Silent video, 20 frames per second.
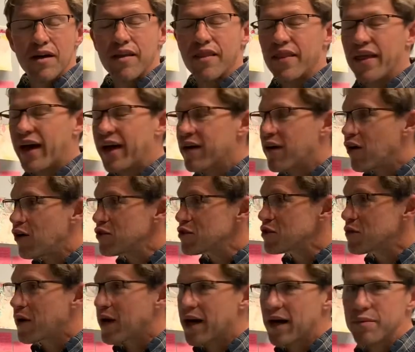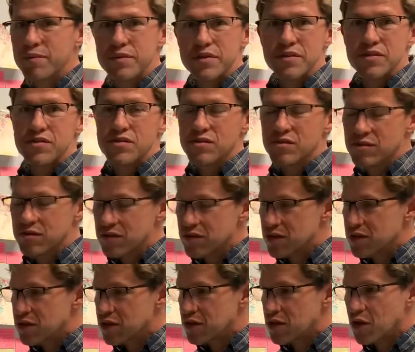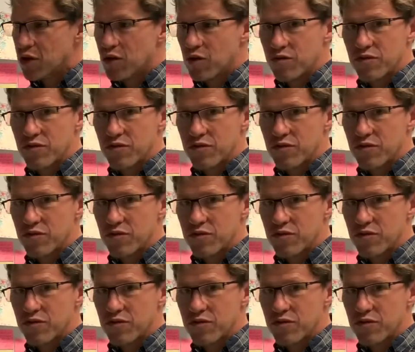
That also happens, no